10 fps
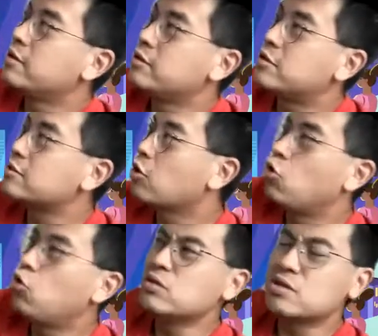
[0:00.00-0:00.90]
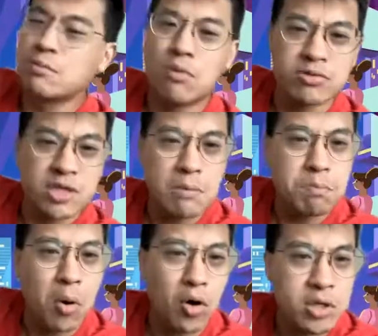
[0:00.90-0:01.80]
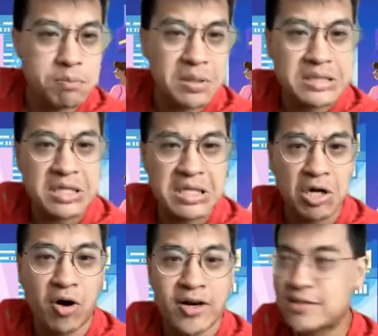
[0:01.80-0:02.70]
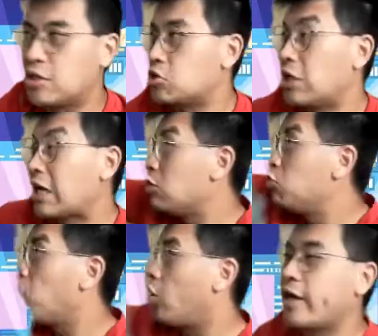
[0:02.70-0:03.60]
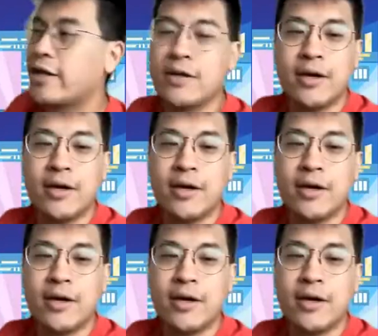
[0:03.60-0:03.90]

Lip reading: just who's the most important person in the organization. I can do all that.